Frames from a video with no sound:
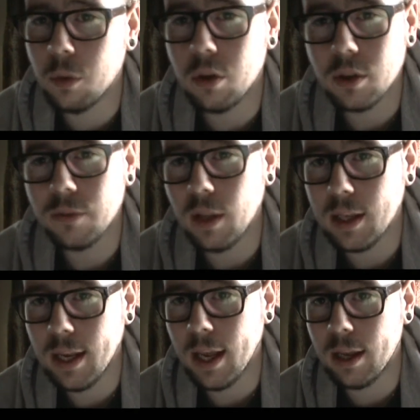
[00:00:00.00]
because if they
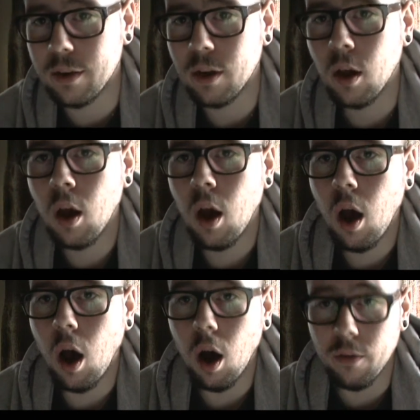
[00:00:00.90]
did,
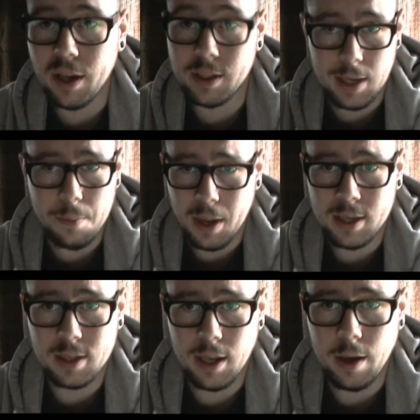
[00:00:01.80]
I've actually
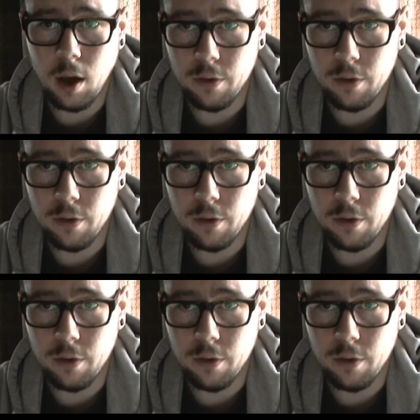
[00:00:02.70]
missed it.